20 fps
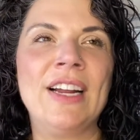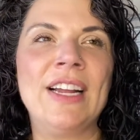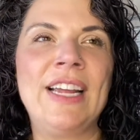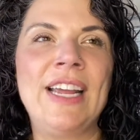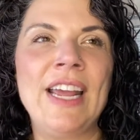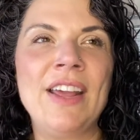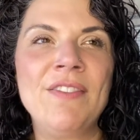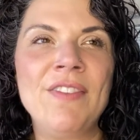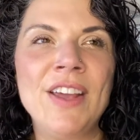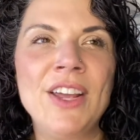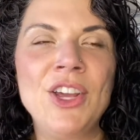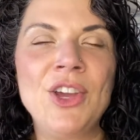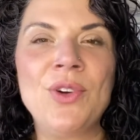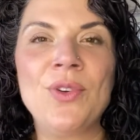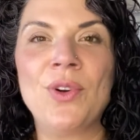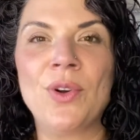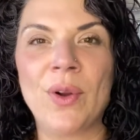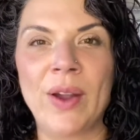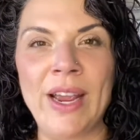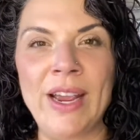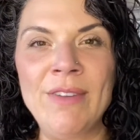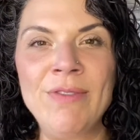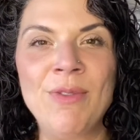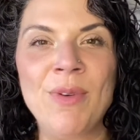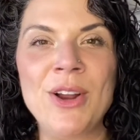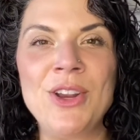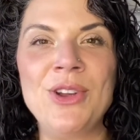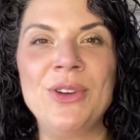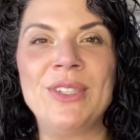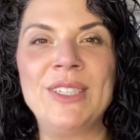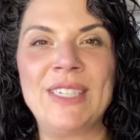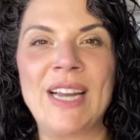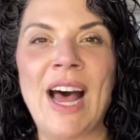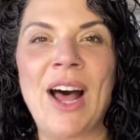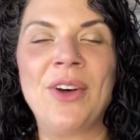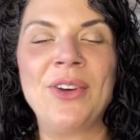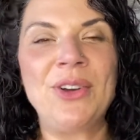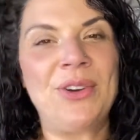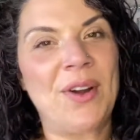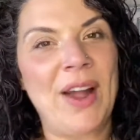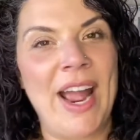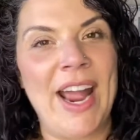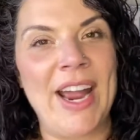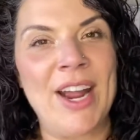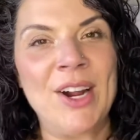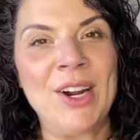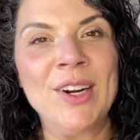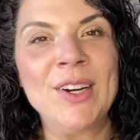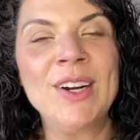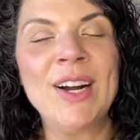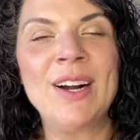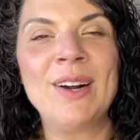giving you grief when you style your hair.